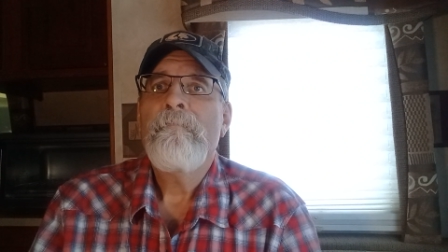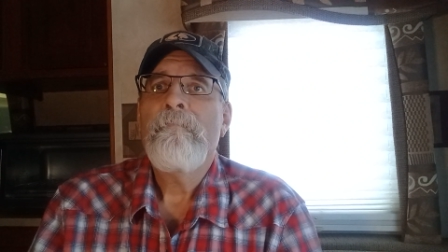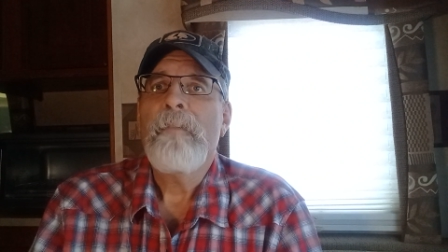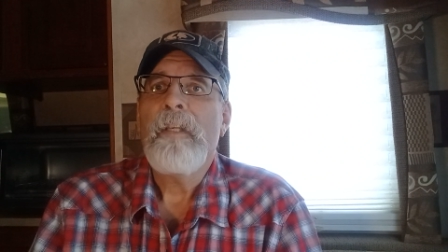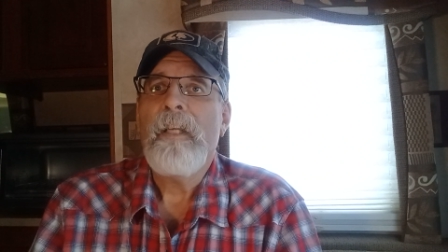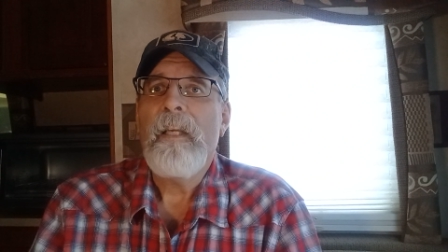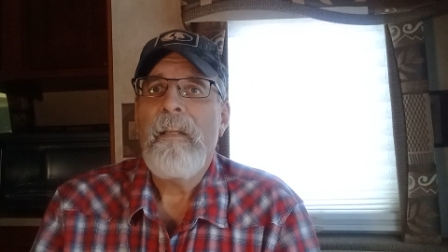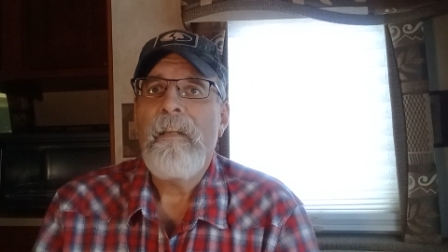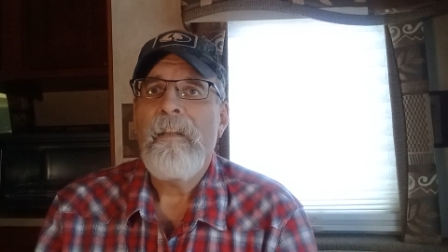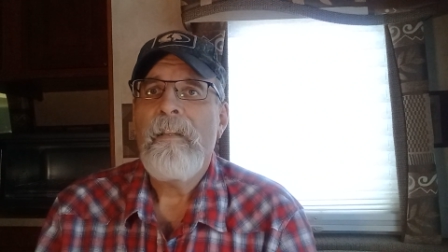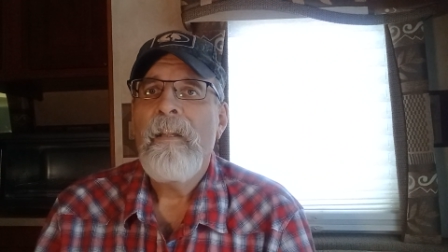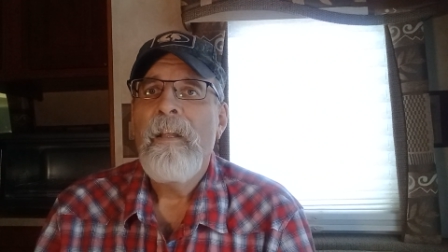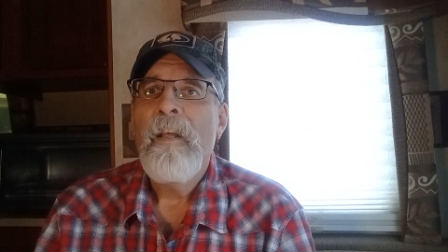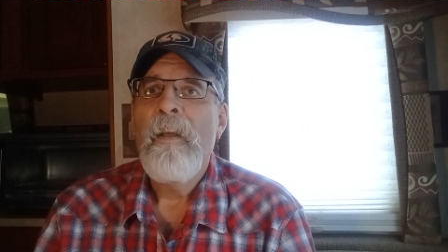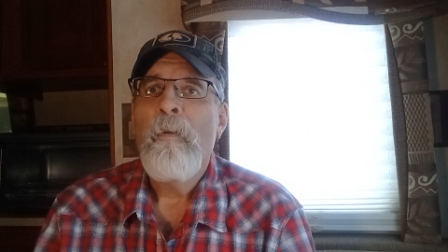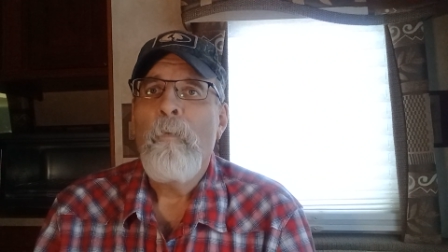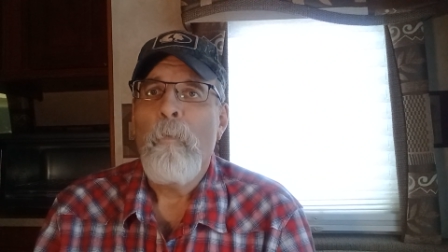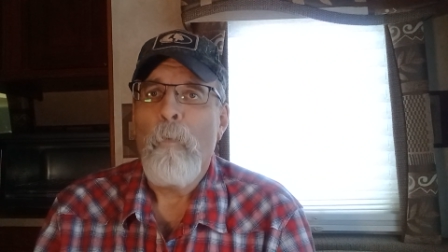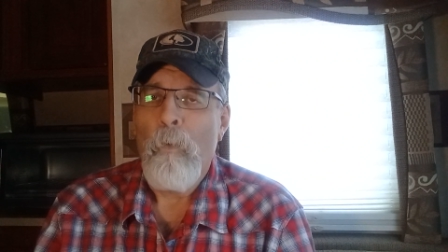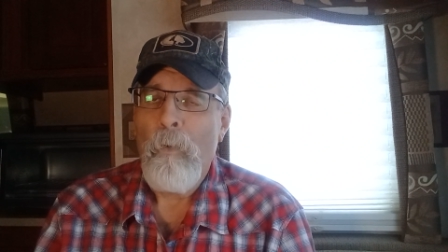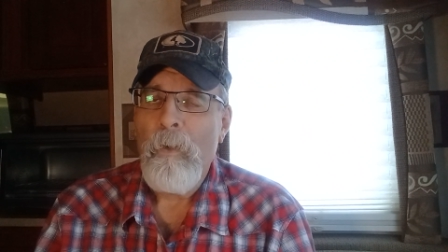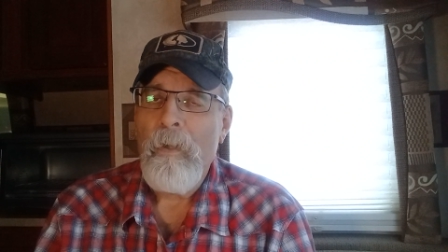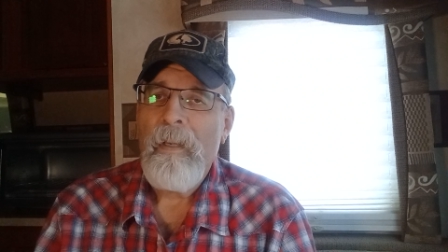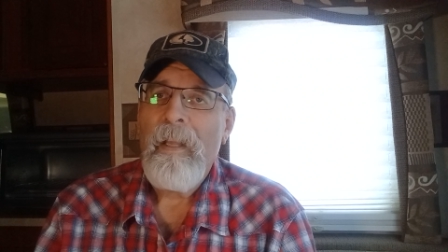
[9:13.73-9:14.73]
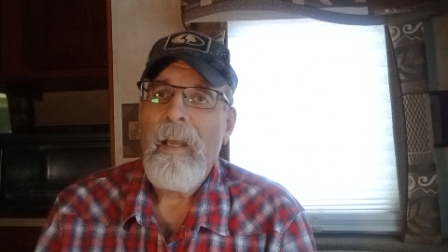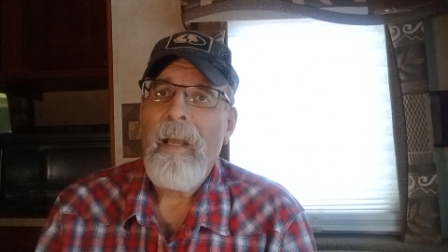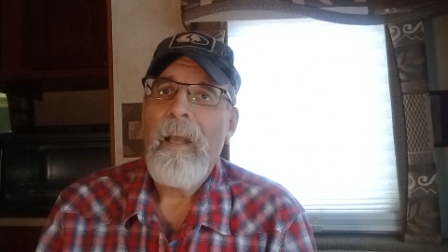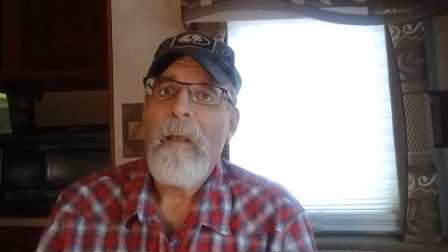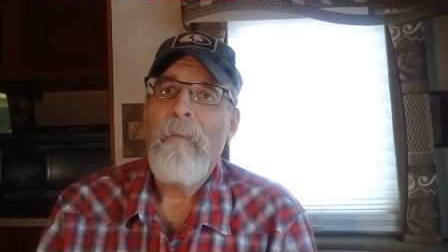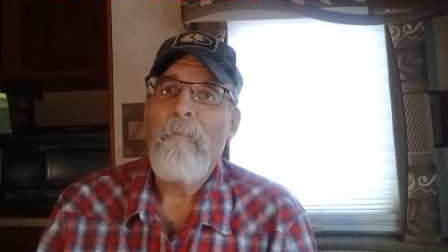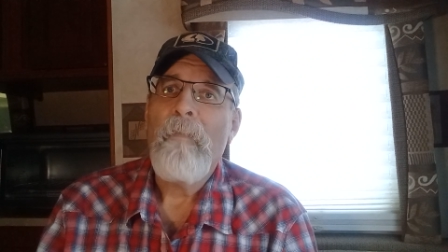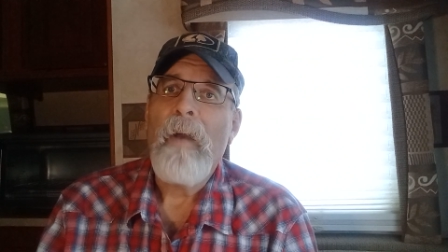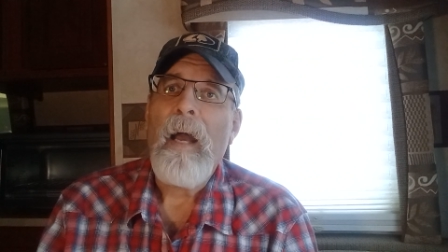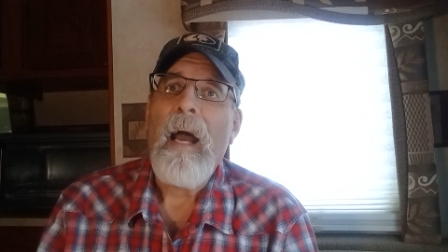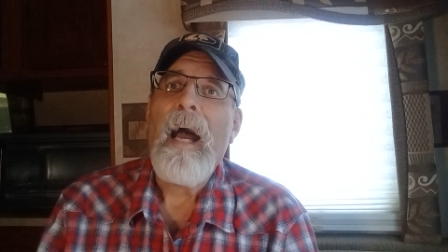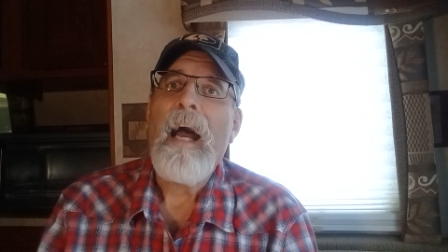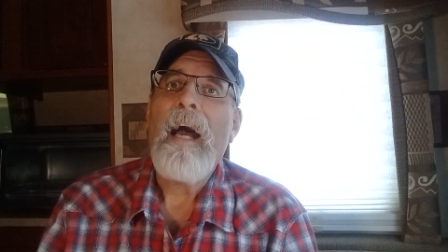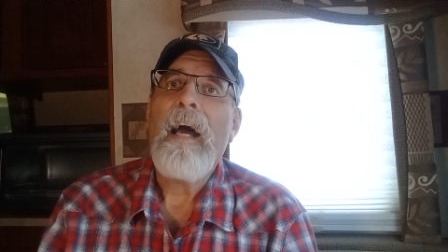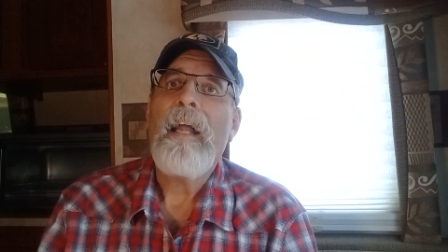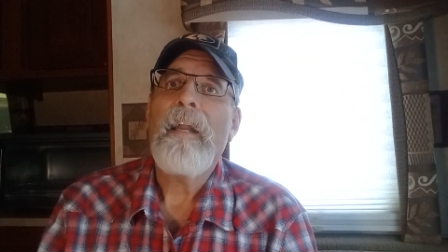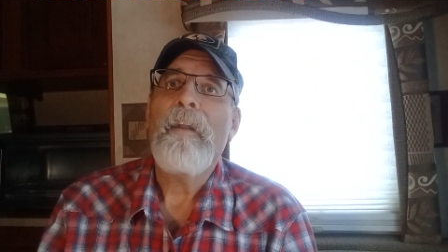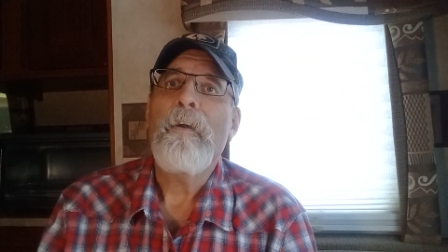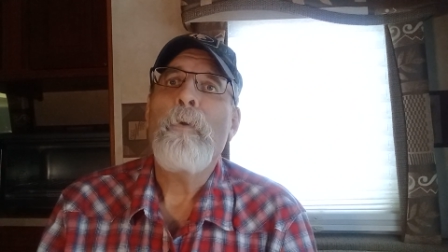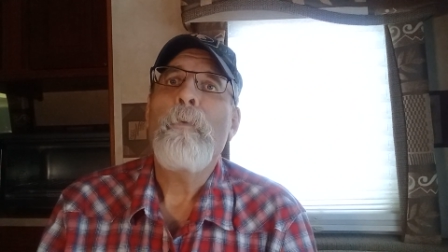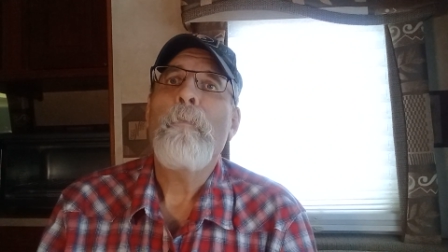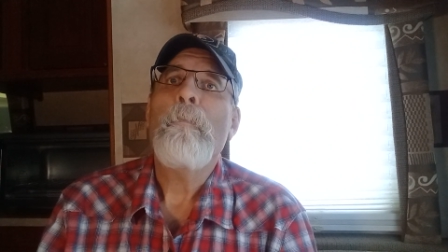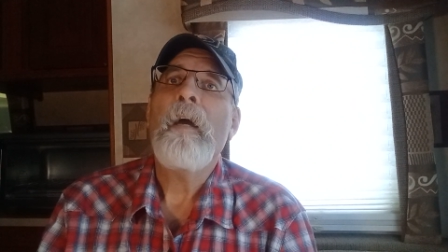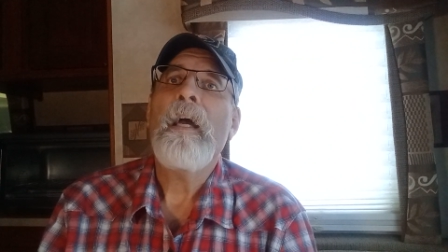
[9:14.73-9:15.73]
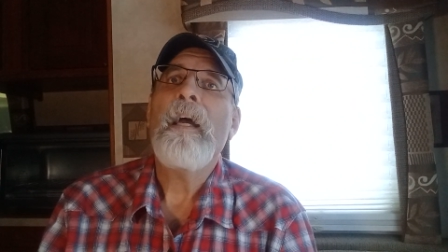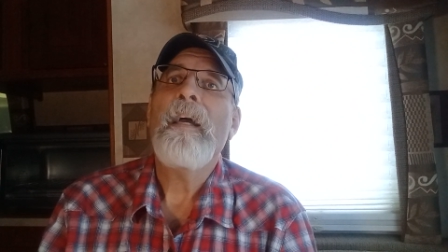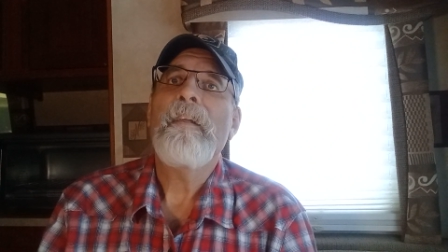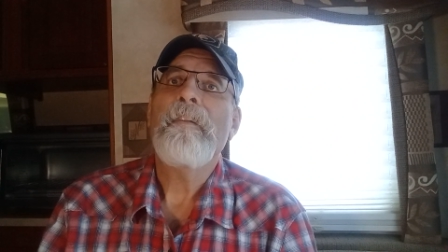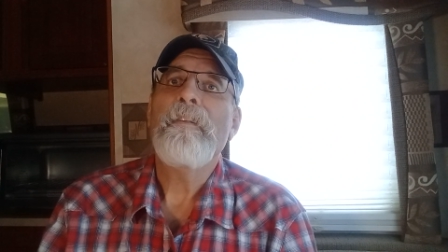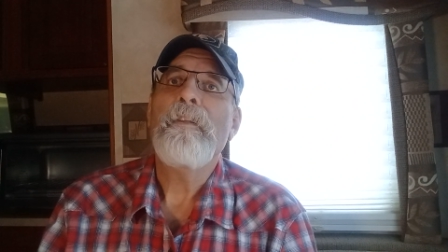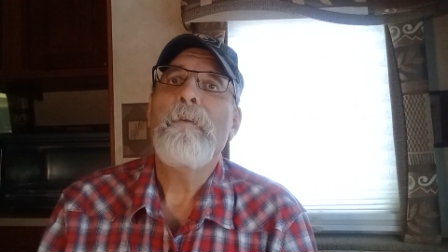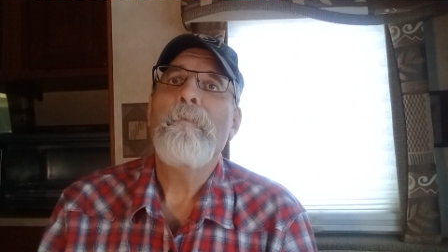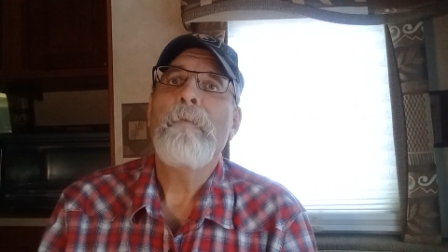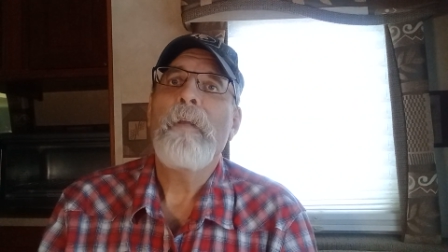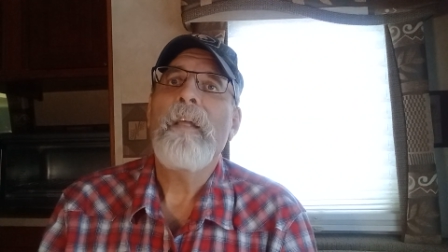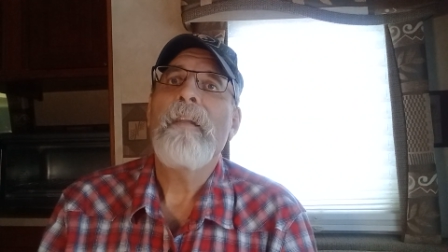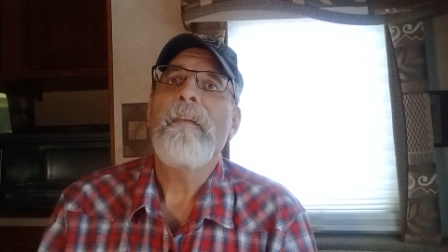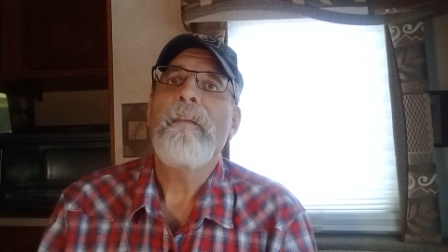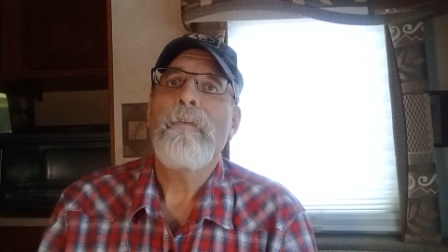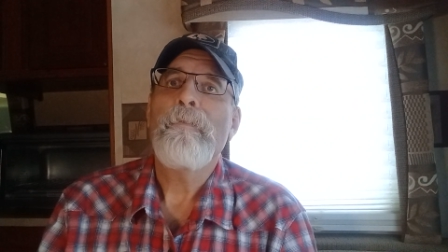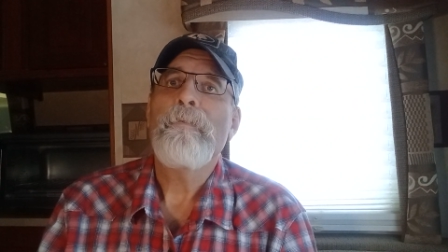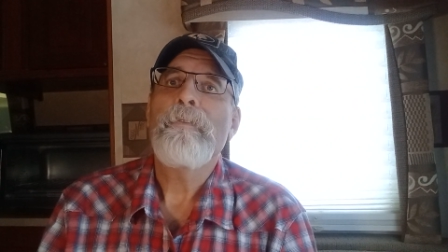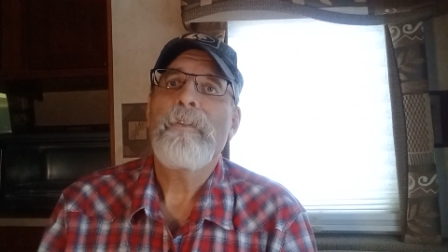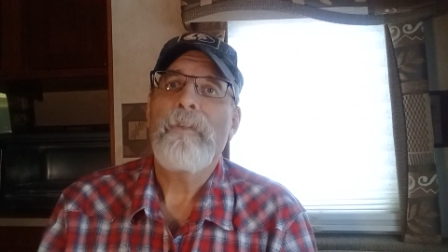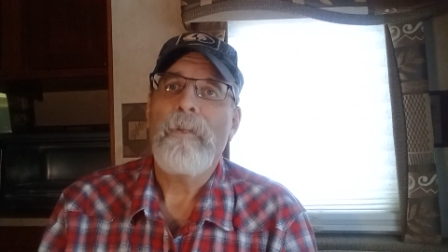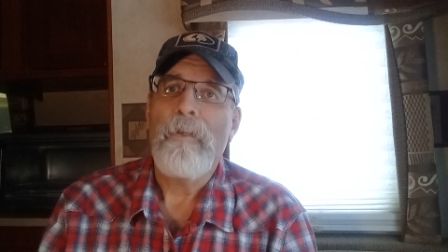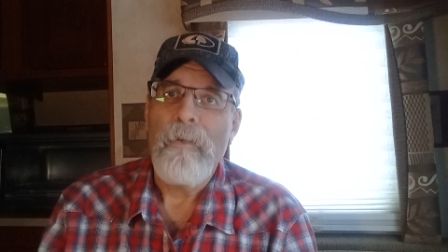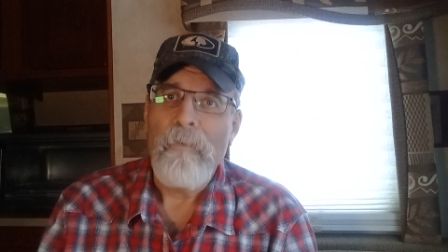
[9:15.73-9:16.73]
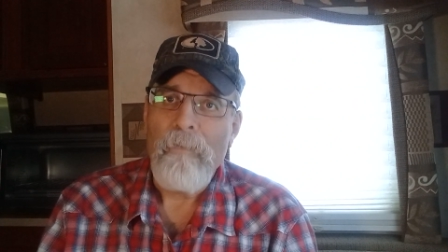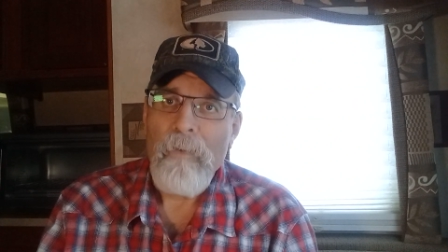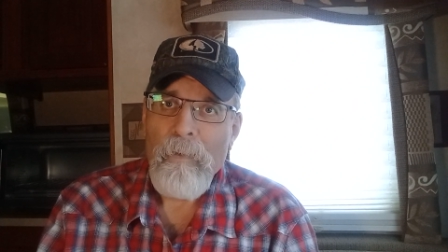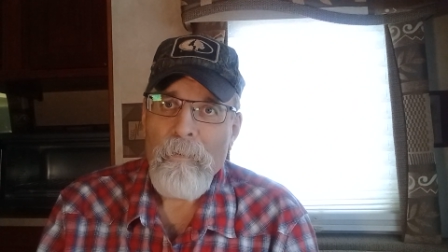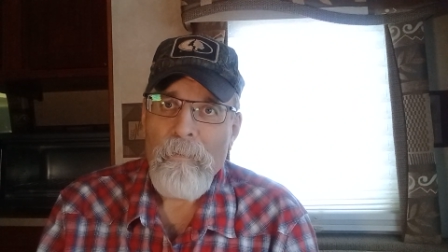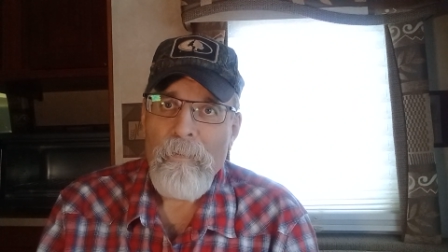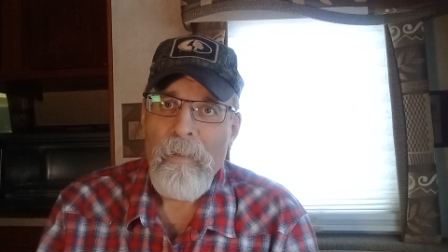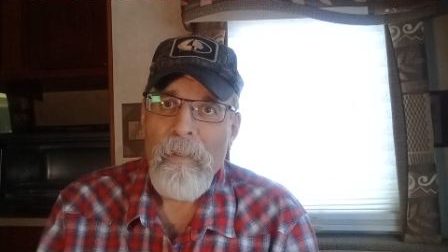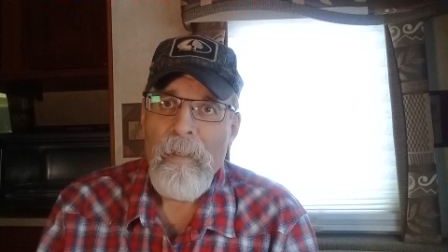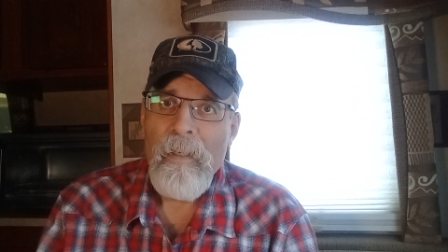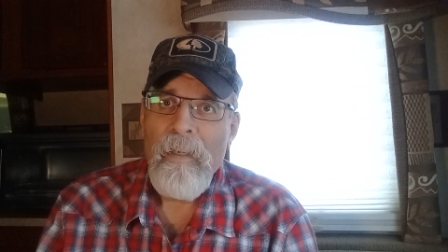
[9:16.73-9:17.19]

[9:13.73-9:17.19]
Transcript: Get it. One time, I don't mind you getting on the cell phone.